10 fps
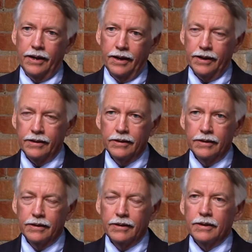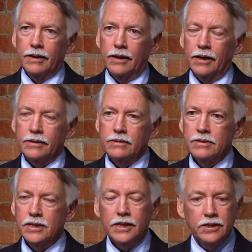and uh,
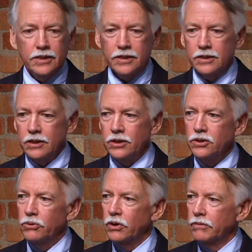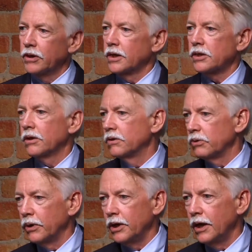Zinke says he's going to do it over the next
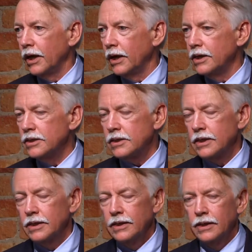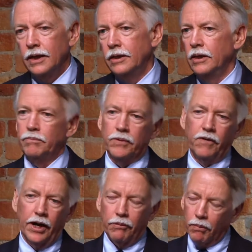120 days and then
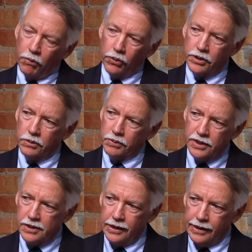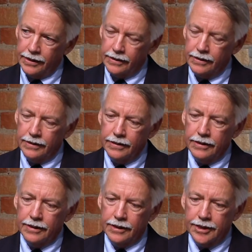provide a report to the president.
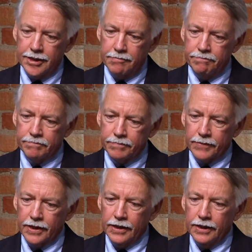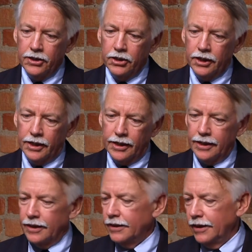Um,
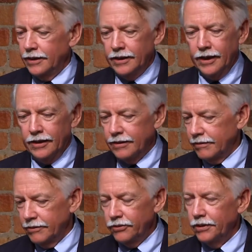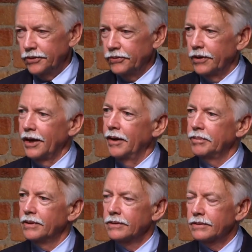uh, and then who knows what will
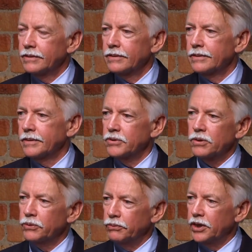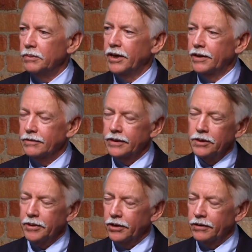happen. I'm sure we'll read about it or
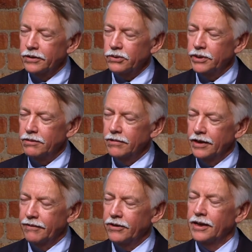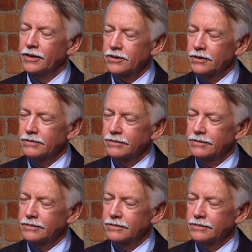hear about it on a tweet right after that. So,